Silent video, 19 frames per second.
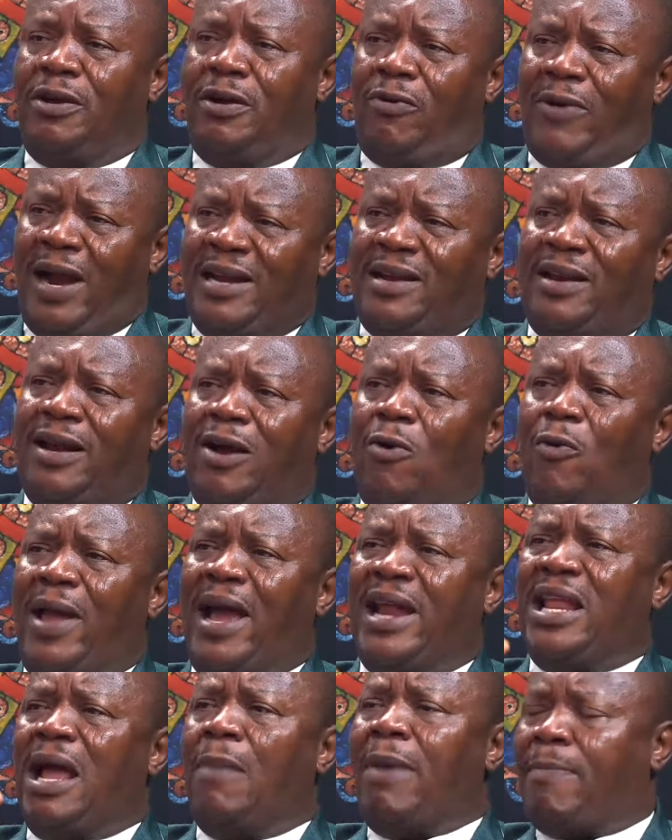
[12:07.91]
Right now, we are
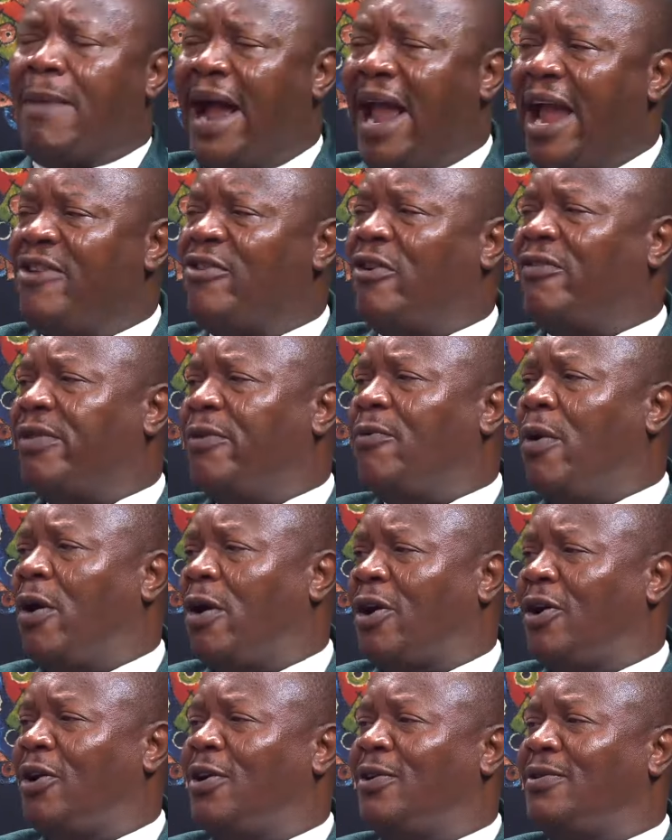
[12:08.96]
at the Abakwa end of the
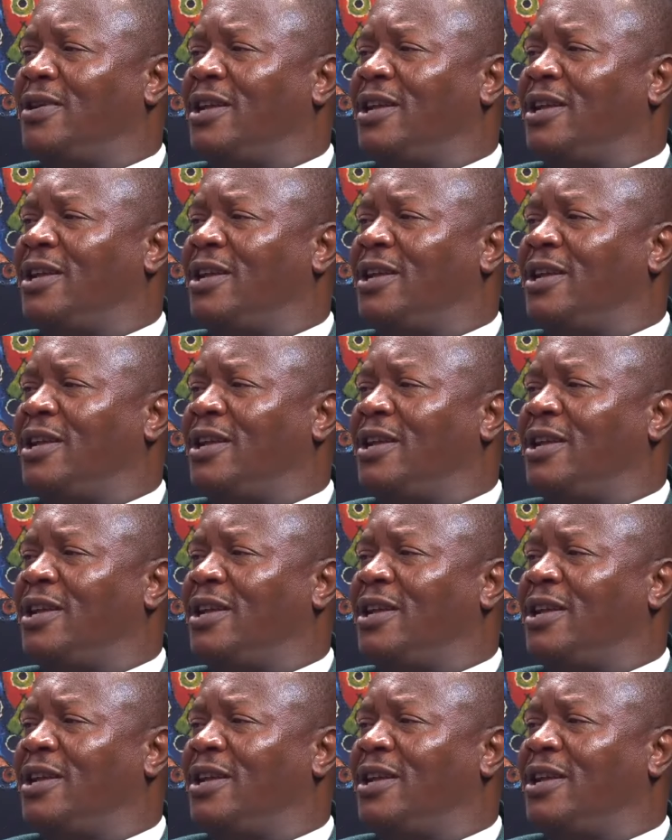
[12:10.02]
work,